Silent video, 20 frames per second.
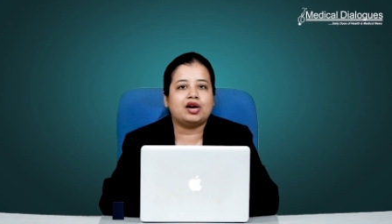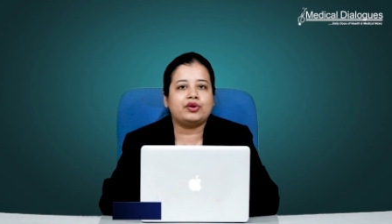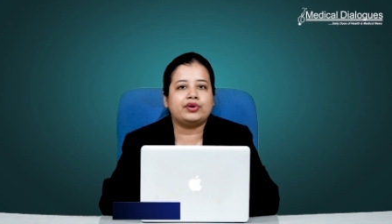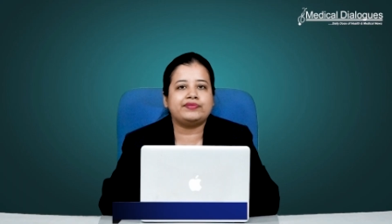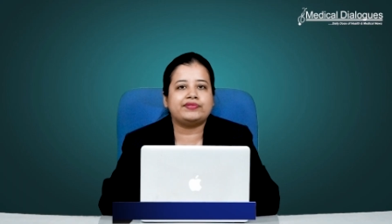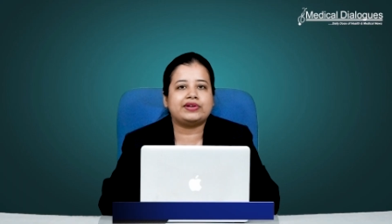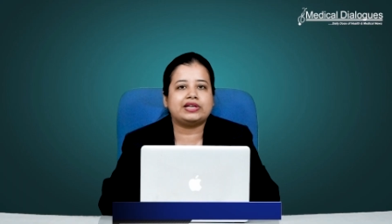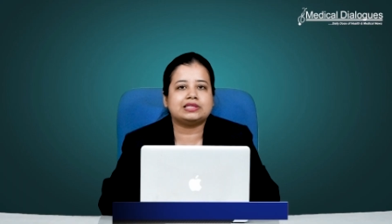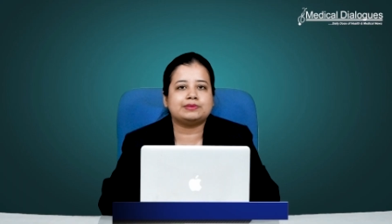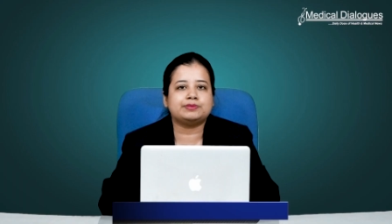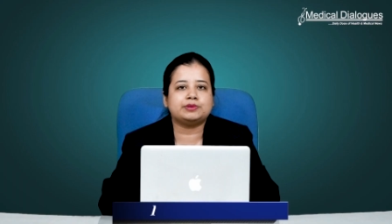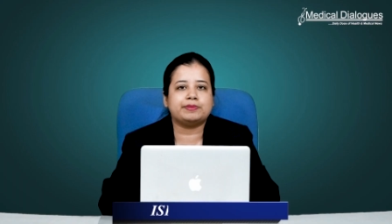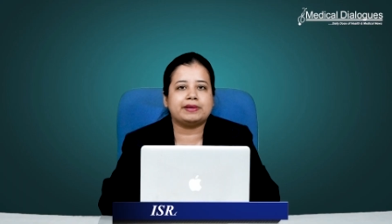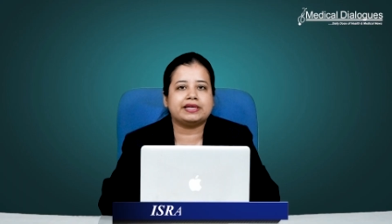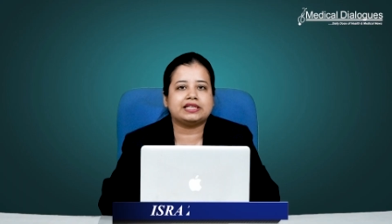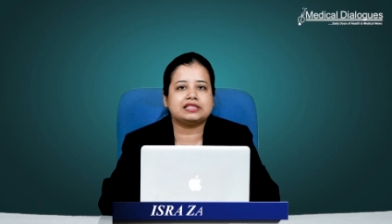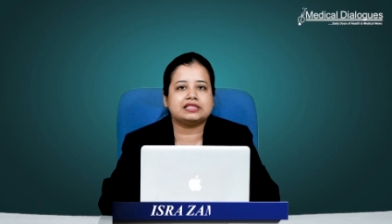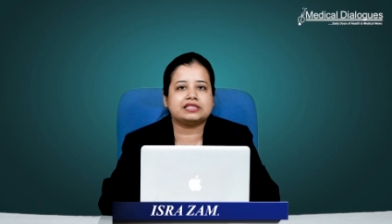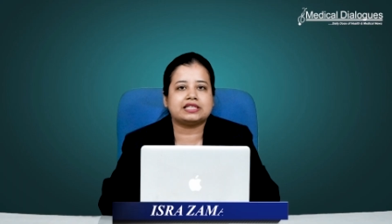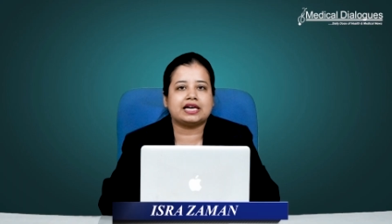Hello and welcome to
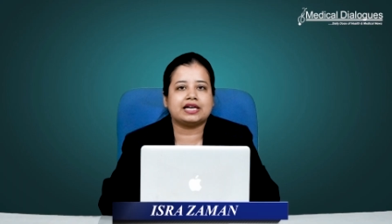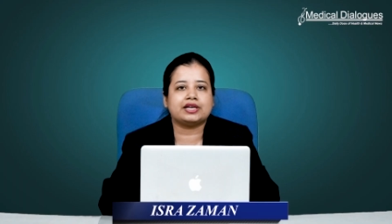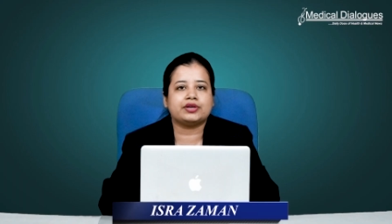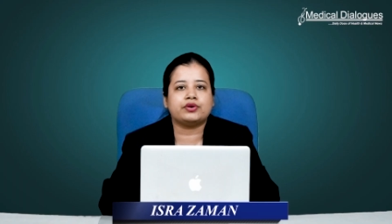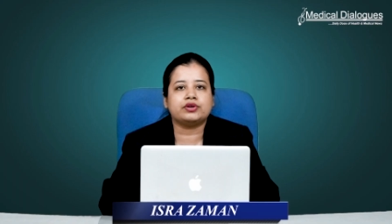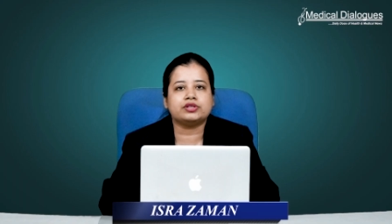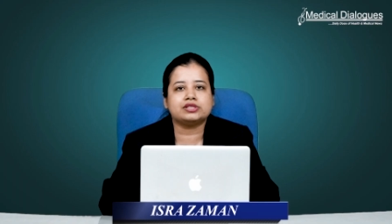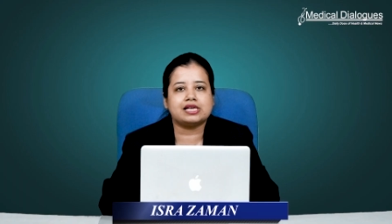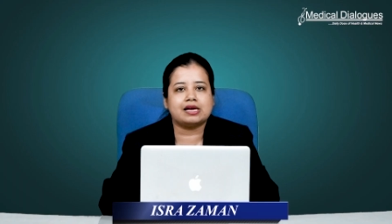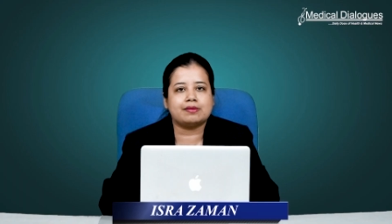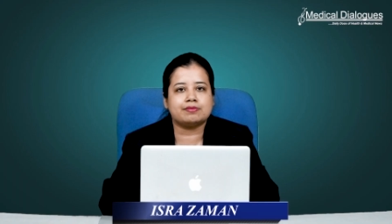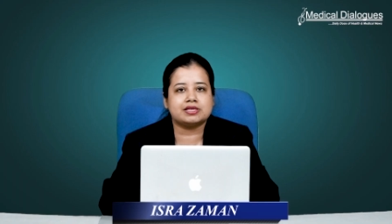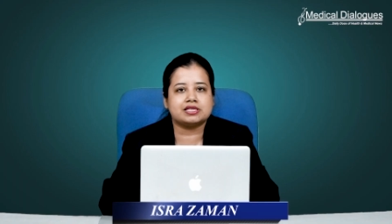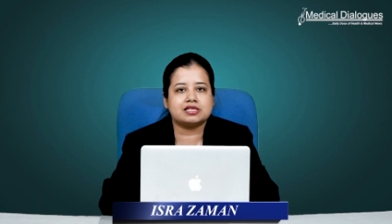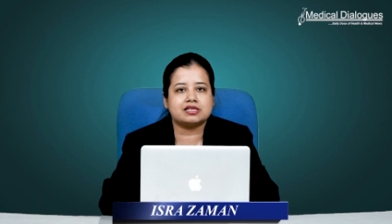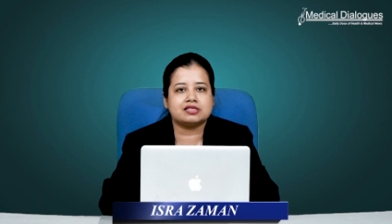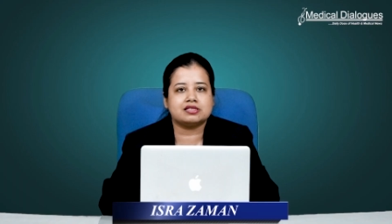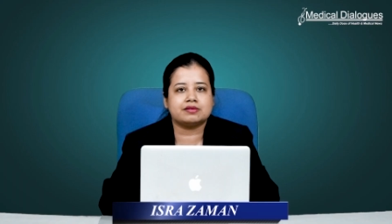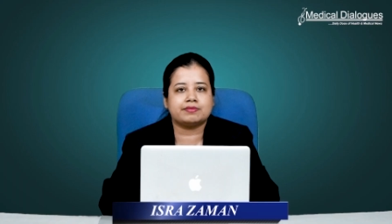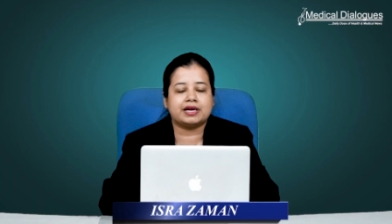Medical Dialogues. I'm
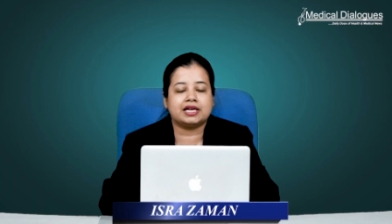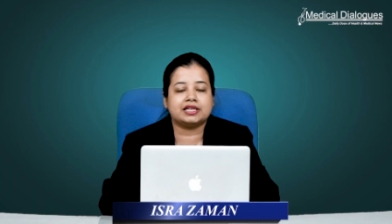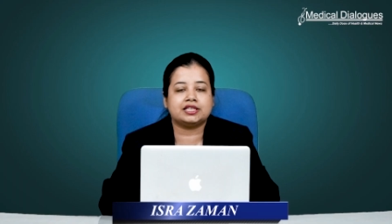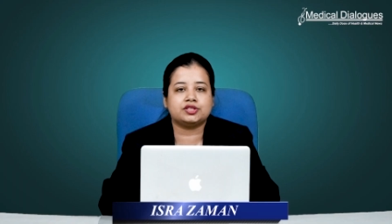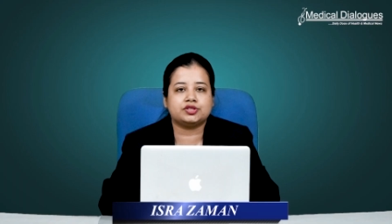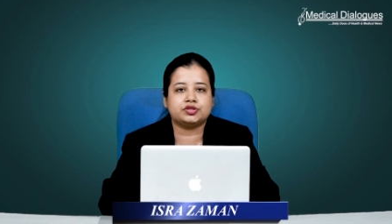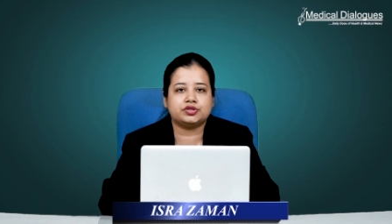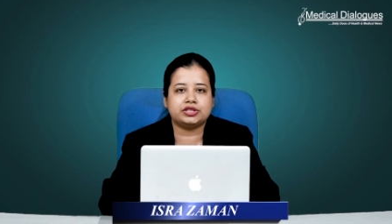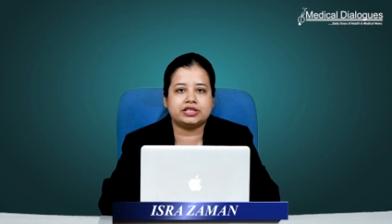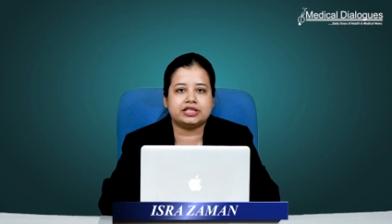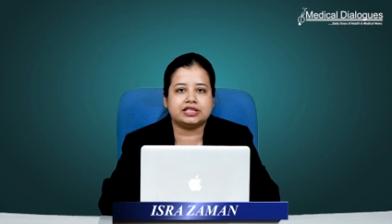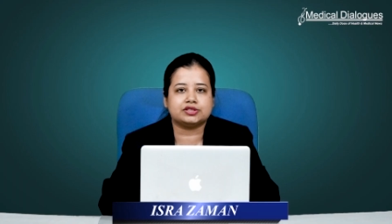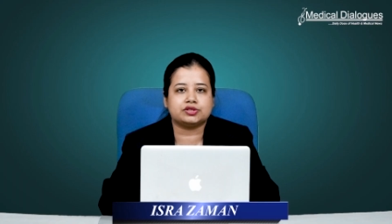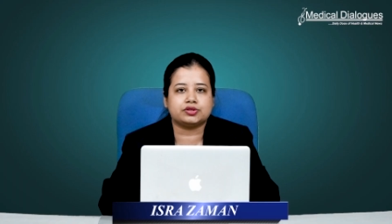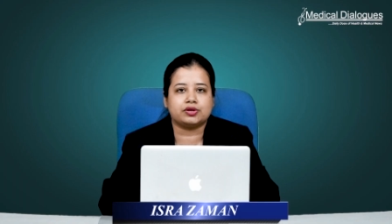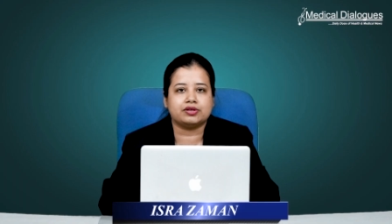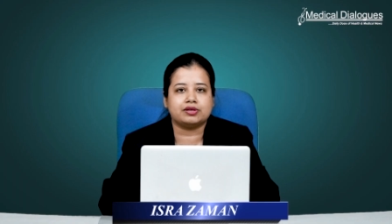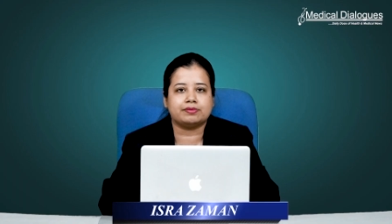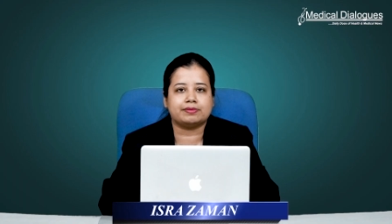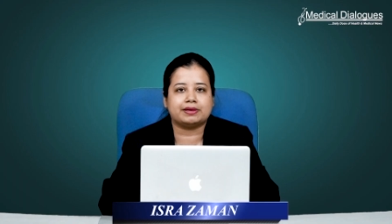Mister Zaman and today I'll talk